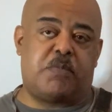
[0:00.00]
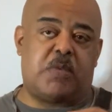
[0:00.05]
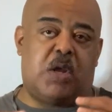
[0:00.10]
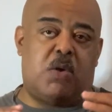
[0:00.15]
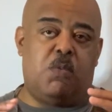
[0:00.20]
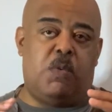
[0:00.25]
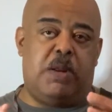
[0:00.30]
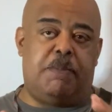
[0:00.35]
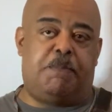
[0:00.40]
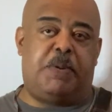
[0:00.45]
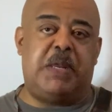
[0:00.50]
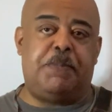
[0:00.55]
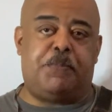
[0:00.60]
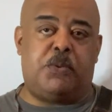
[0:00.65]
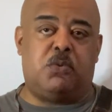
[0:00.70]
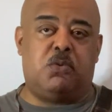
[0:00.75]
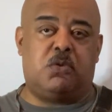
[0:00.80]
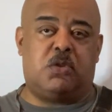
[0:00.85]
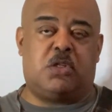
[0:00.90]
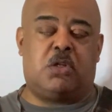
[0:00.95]
when
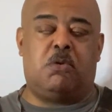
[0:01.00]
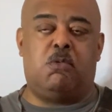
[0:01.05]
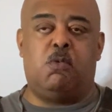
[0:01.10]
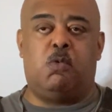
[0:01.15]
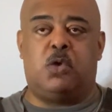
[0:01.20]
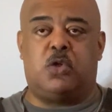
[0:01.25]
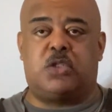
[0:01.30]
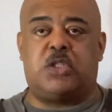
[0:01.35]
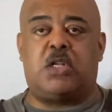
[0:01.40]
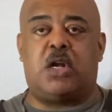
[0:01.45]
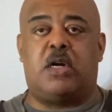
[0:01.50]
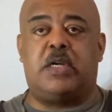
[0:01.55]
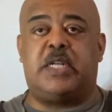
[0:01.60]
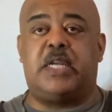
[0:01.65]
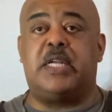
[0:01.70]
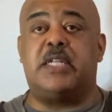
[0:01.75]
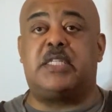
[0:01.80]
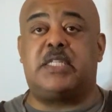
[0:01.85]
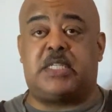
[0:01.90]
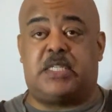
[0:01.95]
people will start to
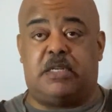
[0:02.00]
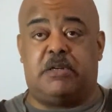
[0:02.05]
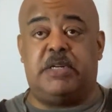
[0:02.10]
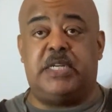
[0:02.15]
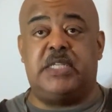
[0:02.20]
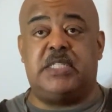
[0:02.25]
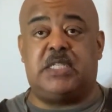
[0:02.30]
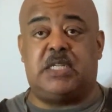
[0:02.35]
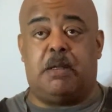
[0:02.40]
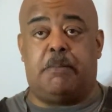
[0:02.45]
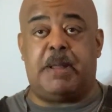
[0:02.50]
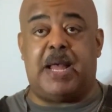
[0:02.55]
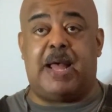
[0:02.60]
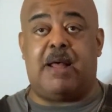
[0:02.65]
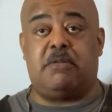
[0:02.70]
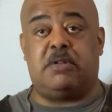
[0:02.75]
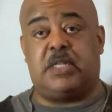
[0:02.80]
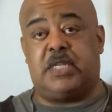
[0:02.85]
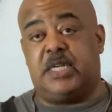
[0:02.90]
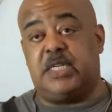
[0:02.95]
get serious
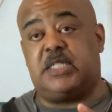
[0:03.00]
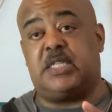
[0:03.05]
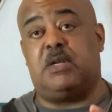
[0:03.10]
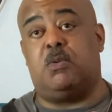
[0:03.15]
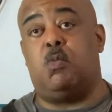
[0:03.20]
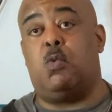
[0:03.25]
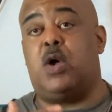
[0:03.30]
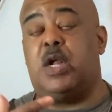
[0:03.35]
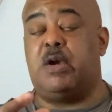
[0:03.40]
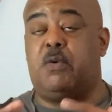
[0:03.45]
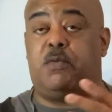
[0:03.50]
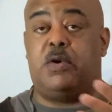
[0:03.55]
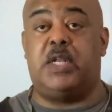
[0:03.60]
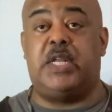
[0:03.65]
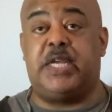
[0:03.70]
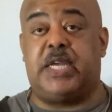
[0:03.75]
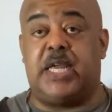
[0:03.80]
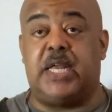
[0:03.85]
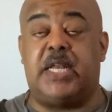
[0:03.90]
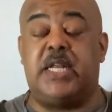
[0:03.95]
about this and want to really
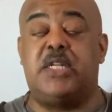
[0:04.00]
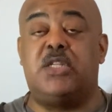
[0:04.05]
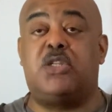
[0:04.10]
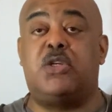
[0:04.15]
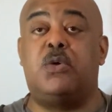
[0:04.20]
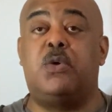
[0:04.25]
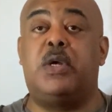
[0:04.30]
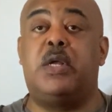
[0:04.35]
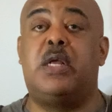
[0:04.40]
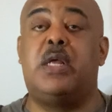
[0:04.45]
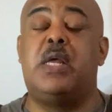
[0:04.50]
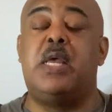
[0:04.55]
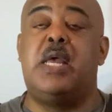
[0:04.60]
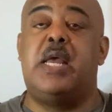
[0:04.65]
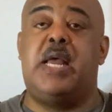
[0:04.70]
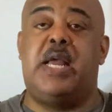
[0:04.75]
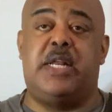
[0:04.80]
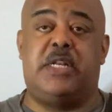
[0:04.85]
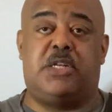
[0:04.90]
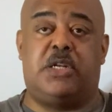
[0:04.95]
get into
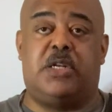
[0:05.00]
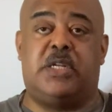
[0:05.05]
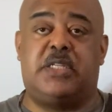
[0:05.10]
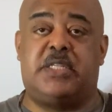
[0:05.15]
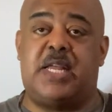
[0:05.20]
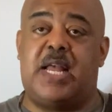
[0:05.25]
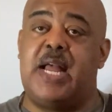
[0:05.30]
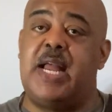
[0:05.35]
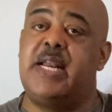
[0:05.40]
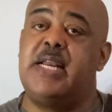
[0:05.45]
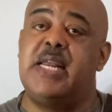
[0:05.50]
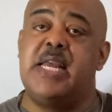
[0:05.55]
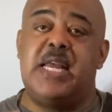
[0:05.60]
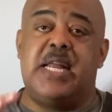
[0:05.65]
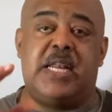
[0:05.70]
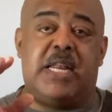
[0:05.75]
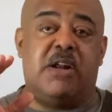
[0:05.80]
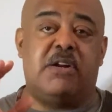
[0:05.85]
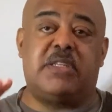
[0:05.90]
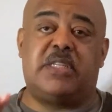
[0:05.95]
design,
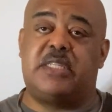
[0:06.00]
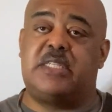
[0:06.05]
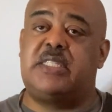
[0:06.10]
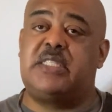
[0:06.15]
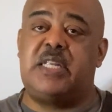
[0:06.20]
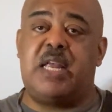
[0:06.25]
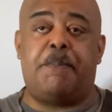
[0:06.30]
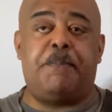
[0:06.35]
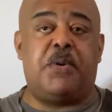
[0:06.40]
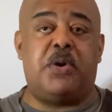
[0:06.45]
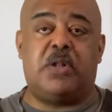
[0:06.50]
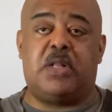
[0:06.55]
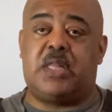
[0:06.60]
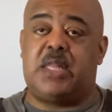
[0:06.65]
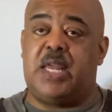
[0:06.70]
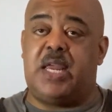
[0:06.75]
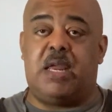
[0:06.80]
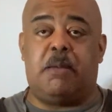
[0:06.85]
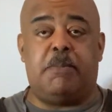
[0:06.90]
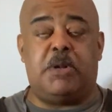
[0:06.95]
there's a separate
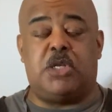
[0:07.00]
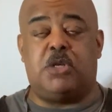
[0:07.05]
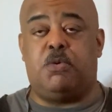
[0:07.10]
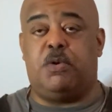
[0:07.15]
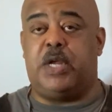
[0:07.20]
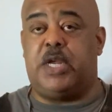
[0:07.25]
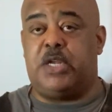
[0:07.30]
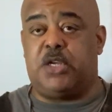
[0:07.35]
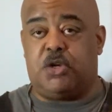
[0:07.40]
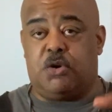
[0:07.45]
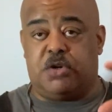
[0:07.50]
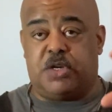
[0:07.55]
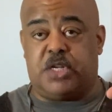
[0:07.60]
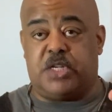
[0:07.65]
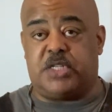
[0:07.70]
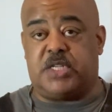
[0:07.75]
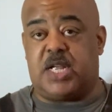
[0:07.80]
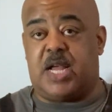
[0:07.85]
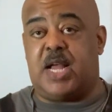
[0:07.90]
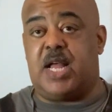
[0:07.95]
thing between your
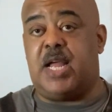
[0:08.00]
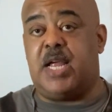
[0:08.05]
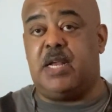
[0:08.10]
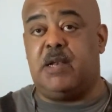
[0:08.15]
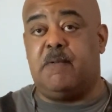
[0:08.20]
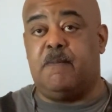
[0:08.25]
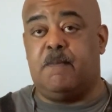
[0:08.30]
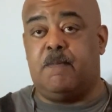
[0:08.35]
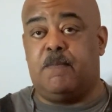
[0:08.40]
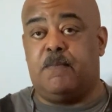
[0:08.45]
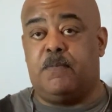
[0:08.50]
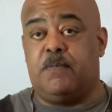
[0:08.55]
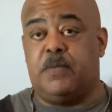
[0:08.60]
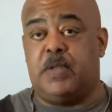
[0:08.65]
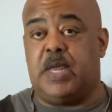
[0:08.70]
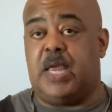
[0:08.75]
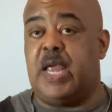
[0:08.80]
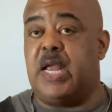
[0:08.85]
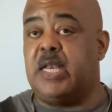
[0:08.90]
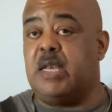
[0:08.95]
design
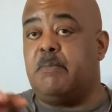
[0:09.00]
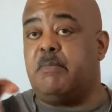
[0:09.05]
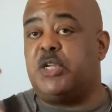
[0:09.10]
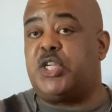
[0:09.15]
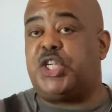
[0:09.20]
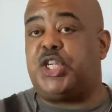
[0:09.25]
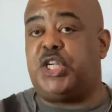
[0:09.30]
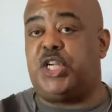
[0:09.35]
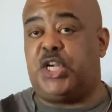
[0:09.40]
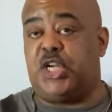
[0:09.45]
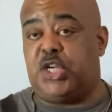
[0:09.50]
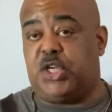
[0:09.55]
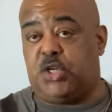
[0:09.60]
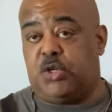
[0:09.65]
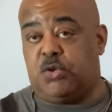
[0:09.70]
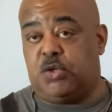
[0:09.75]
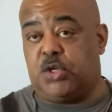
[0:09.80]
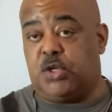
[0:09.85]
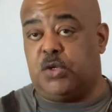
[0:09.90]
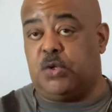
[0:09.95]
and the machine you
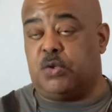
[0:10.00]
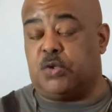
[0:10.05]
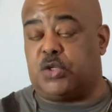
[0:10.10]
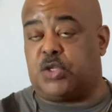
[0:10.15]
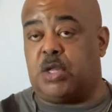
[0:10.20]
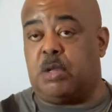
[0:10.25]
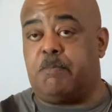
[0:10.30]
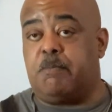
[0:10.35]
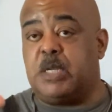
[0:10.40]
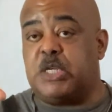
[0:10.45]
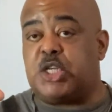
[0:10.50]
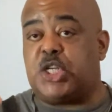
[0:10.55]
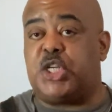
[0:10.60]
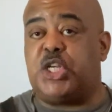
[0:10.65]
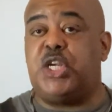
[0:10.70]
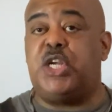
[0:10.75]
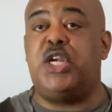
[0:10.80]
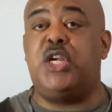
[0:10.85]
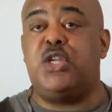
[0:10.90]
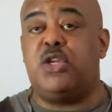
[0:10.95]
use. The
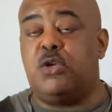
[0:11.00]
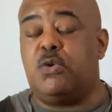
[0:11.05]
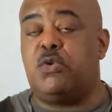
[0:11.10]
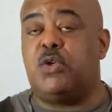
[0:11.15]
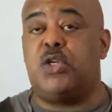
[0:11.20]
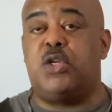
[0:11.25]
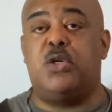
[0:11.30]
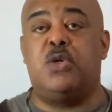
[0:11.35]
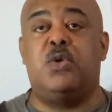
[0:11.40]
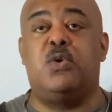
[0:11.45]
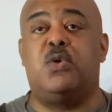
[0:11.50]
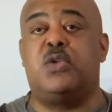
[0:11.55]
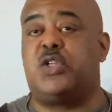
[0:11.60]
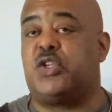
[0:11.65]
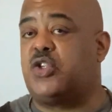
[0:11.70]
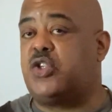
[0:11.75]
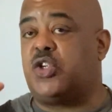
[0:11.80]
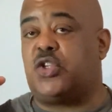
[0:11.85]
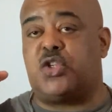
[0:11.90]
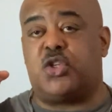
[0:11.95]
machine you use
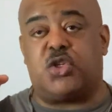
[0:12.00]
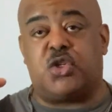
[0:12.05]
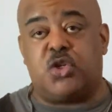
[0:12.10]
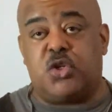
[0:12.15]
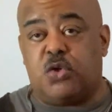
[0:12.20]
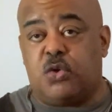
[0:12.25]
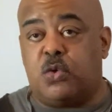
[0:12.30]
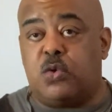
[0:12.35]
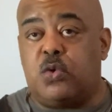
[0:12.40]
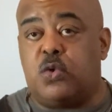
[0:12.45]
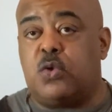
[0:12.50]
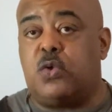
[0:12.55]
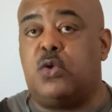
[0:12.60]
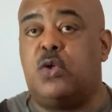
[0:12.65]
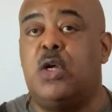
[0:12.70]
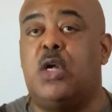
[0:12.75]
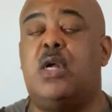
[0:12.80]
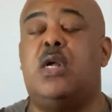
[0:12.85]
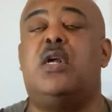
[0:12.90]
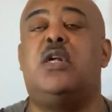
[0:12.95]
is just a tool
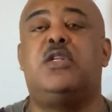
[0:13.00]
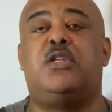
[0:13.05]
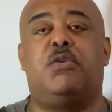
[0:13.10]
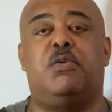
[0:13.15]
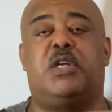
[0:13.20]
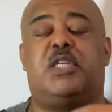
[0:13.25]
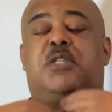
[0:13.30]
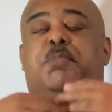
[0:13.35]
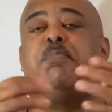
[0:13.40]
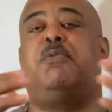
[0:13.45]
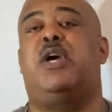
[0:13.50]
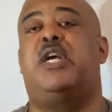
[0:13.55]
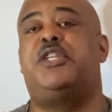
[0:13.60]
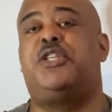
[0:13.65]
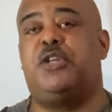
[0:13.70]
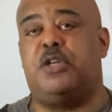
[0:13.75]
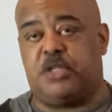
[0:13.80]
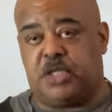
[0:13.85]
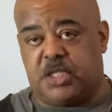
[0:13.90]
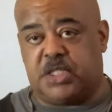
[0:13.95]
to express
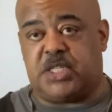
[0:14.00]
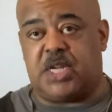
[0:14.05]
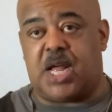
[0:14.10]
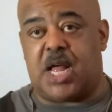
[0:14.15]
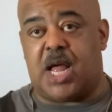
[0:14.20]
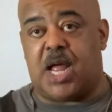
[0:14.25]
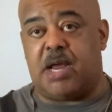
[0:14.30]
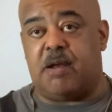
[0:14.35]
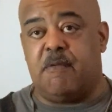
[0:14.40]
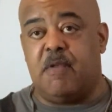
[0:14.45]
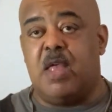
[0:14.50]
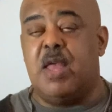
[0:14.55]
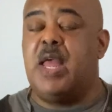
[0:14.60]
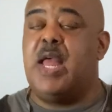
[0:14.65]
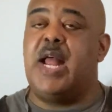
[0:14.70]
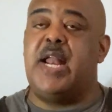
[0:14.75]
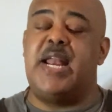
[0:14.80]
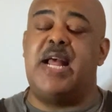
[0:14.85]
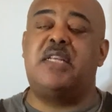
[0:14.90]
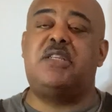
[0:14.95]
your design.
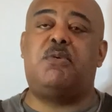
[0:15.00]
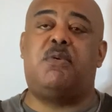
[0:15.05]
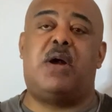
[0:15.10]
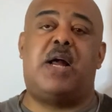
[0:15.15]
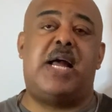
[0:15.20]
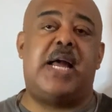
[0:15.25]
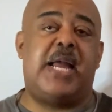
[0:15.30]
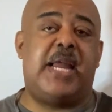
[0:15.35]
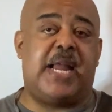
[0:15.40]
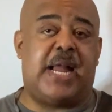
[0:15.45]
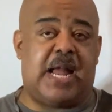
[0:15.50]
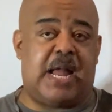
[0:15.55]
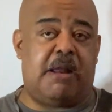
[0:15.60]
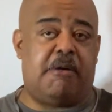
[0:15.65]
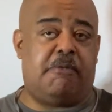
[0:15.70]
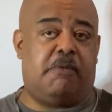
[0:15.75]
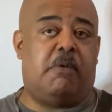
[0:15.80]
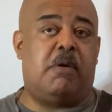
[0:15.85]
And that's why